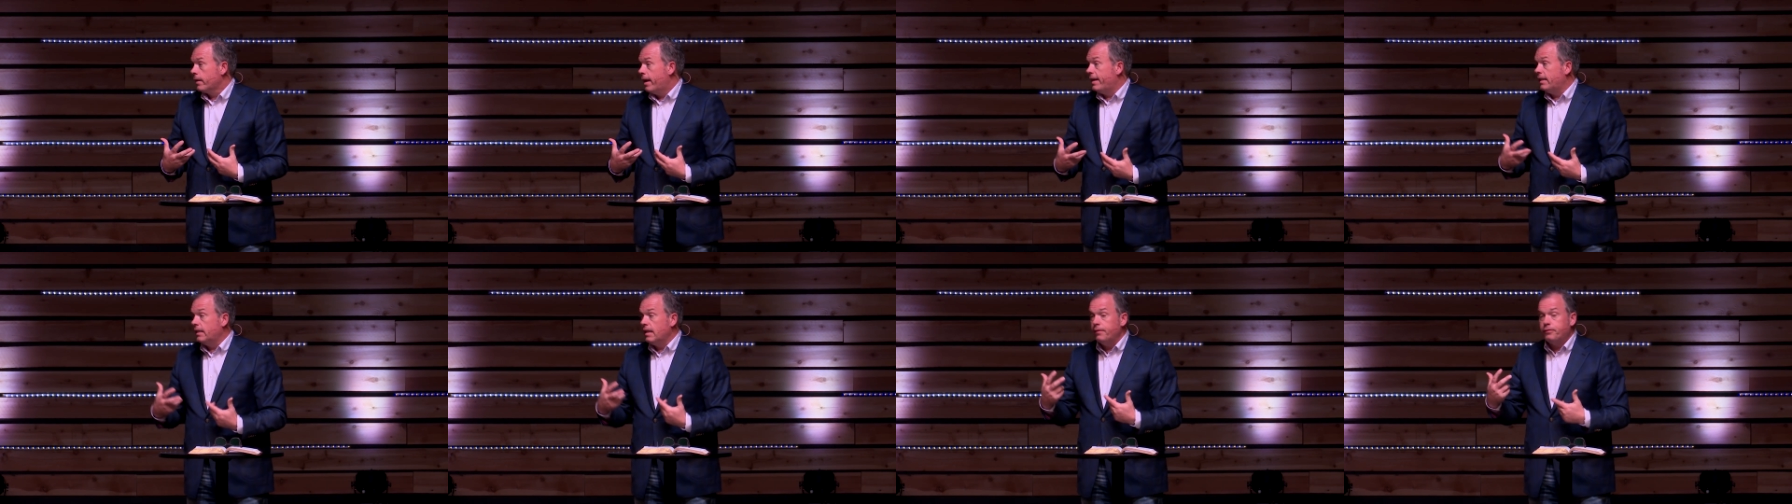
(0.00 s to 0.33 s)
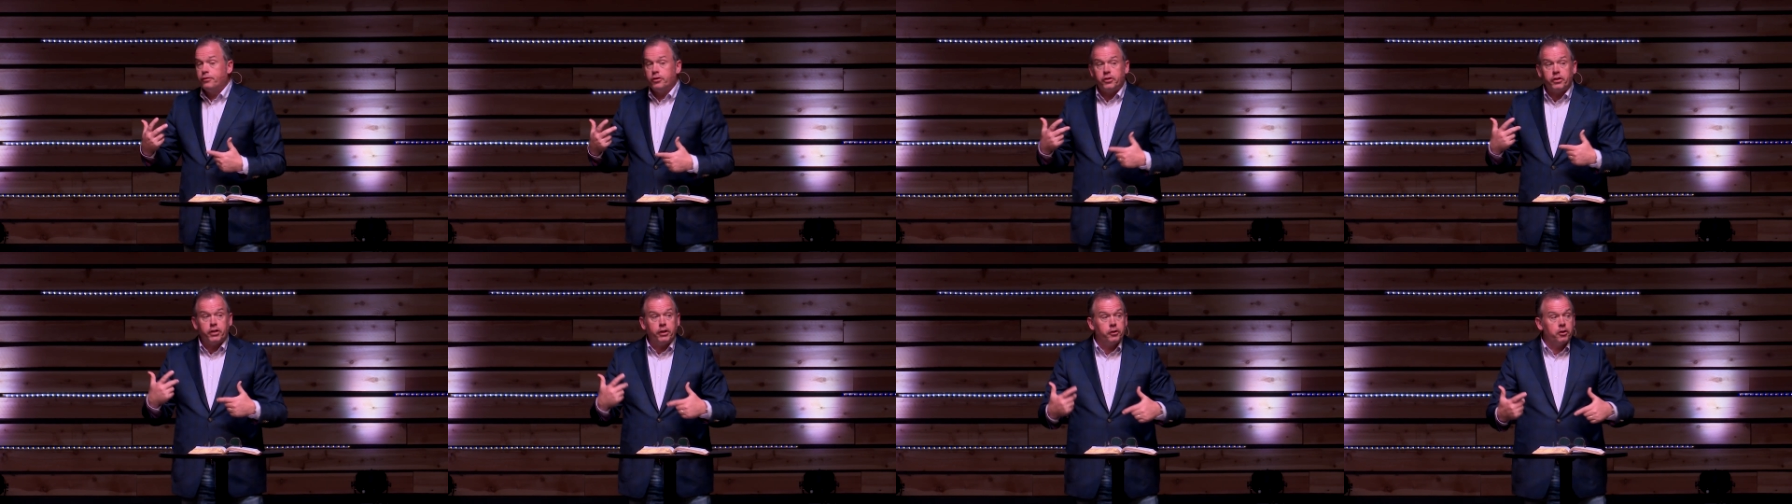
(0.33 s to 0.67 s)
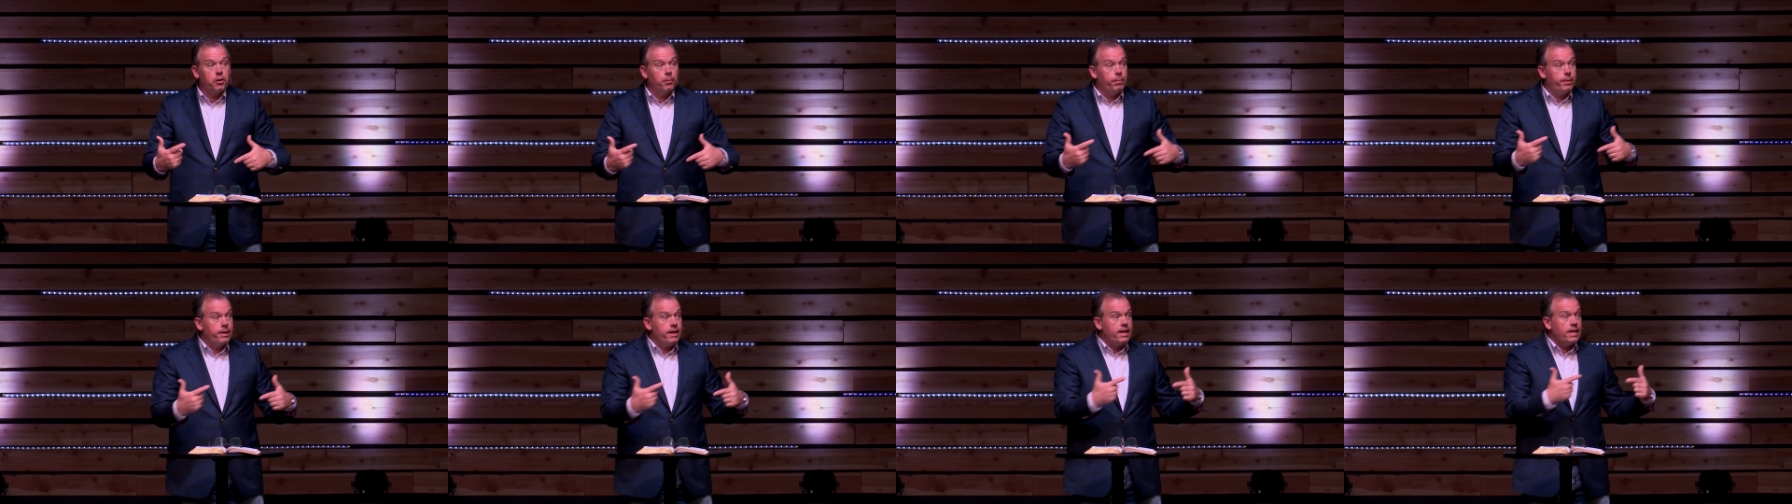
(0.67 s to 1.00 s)
he left us here
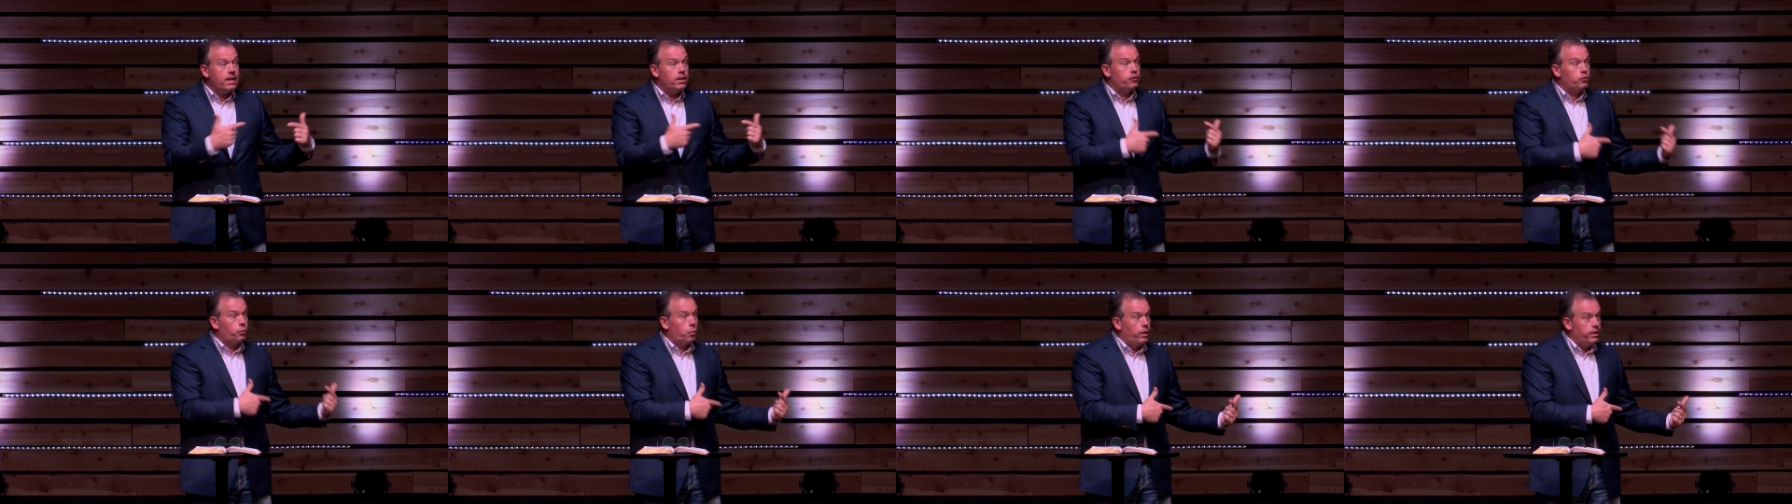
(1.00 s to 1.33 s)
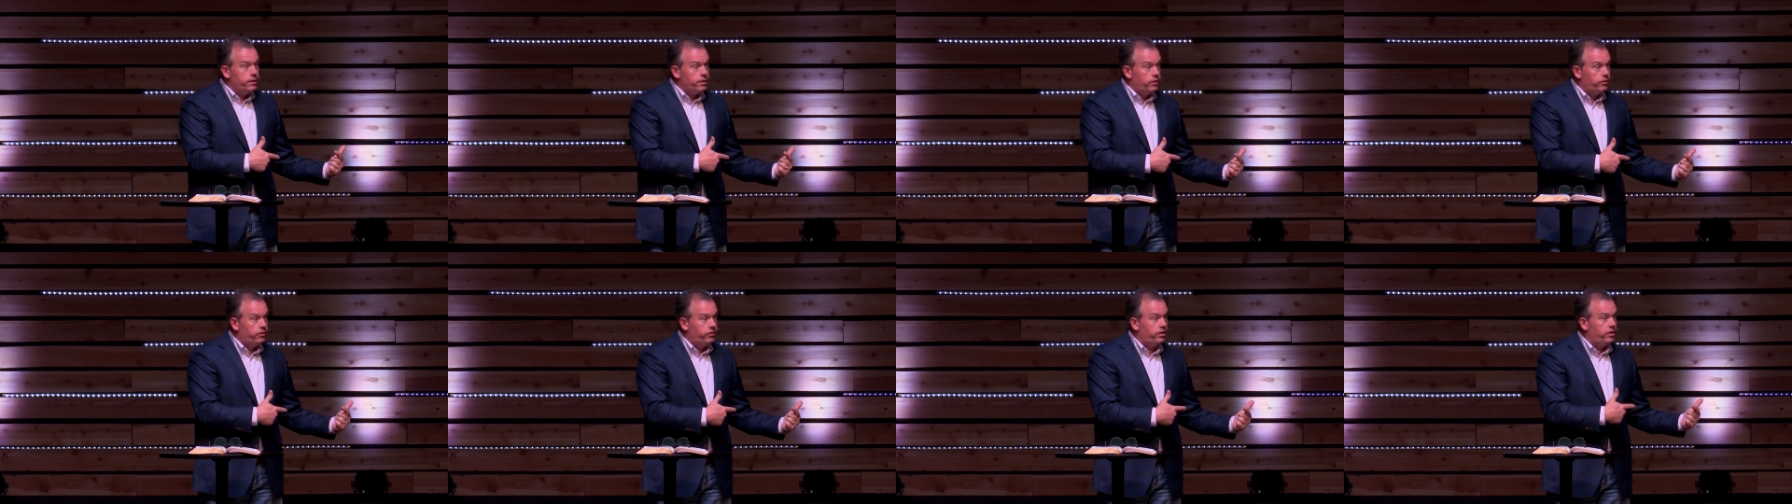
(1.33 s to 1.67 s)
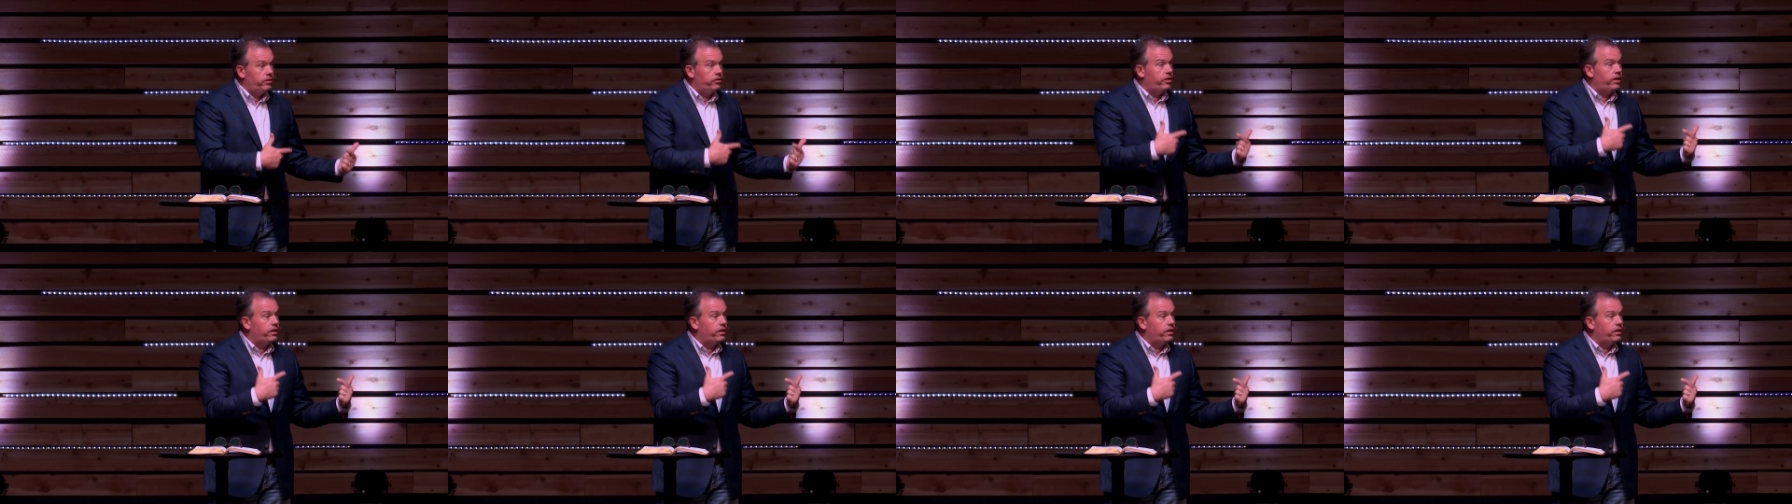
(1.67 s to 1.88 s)
to be His witnesses.